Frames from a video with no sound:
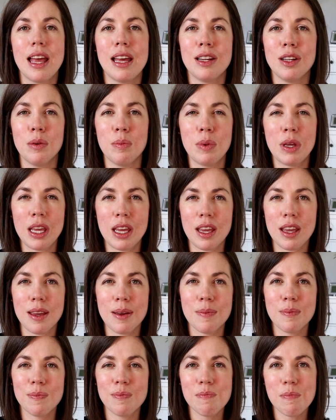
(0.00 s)
it'll
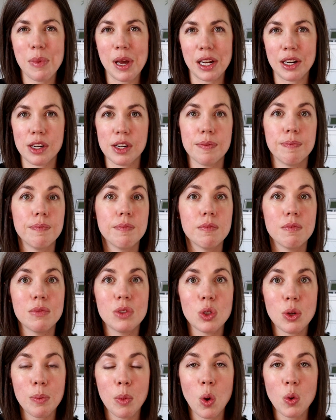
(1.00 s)
be better.
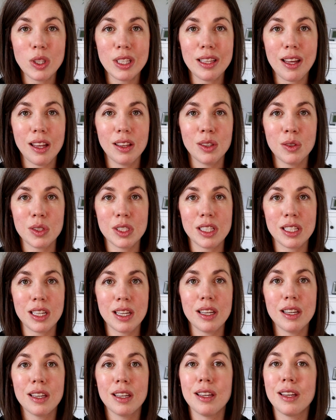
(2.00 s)
So I'm holding that
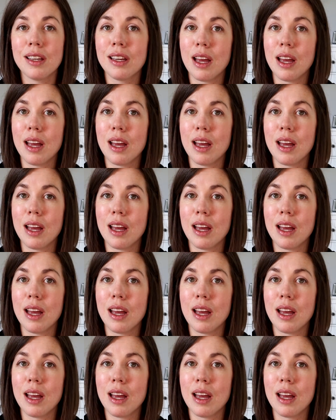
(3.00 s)
loosely.